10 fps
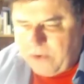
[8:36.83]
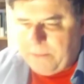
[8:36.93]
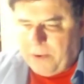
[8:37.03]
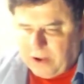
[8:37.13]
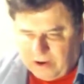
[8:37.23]

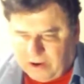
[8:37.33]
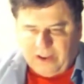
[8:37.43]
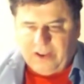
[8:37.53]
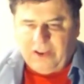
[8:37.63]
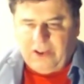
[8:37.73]
Booker,
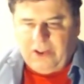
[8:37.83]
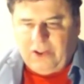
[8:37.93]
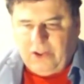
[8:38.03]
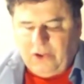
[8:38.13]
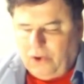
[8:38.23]

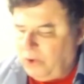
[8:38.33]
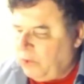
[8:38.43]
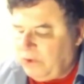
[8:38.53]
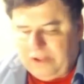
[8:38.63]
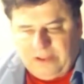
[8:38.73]

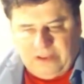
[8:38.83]
who